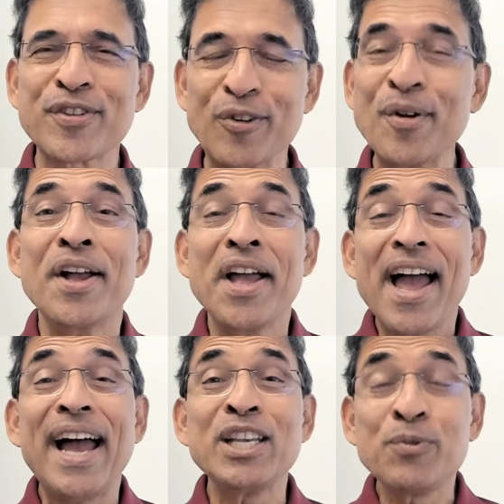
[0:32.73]
So
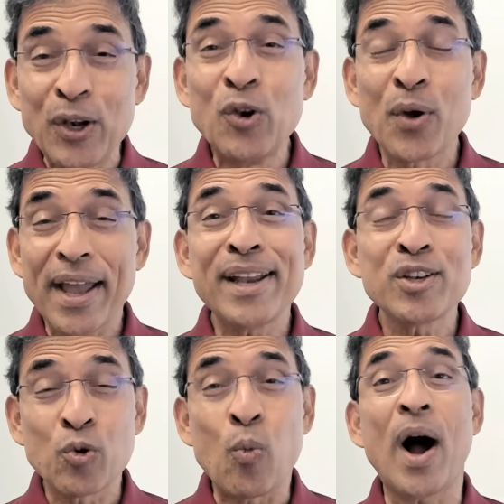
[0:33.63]
as we look
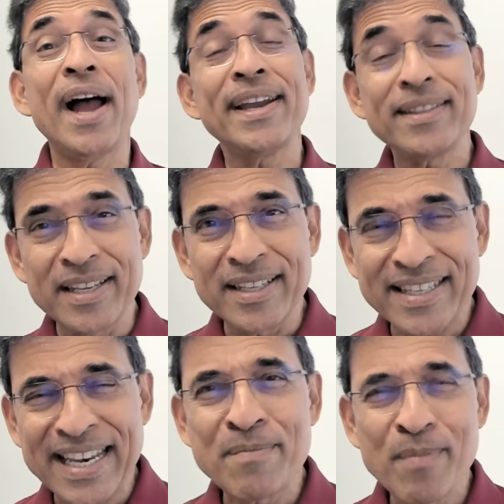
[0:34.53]
ahead to why these
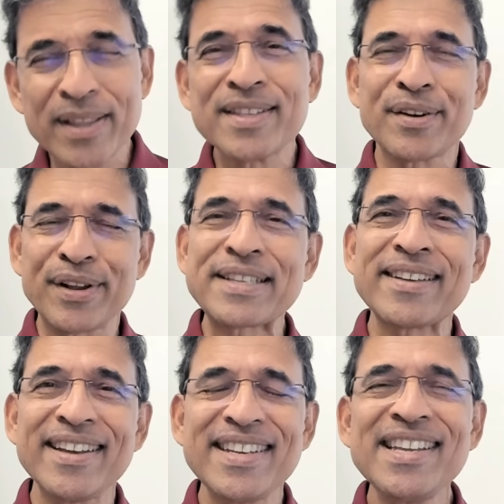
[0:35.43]
10 months are
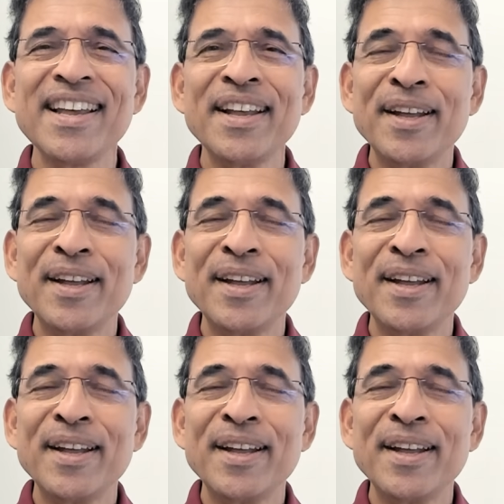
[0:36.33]
exciting,